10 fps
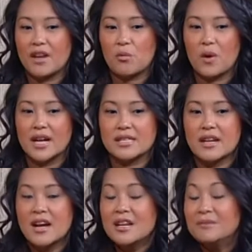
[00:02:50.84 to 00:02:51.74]
it was,
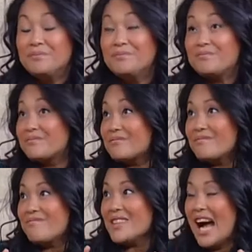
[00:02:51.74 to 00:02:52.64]

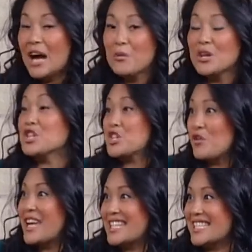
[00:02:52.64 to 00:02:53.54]
I want to
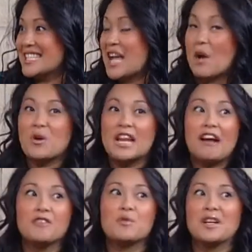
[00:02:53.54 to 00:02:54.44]
showcase this. I want
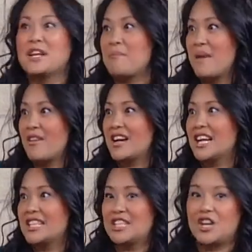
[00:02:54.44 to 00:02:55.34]
everyone in
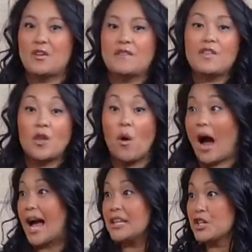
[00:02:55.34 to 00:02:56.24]
America to know, even though
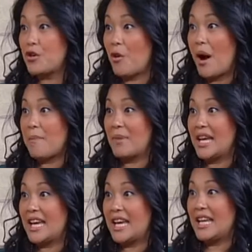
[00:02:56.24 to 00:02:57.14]
I didn't grow up in it,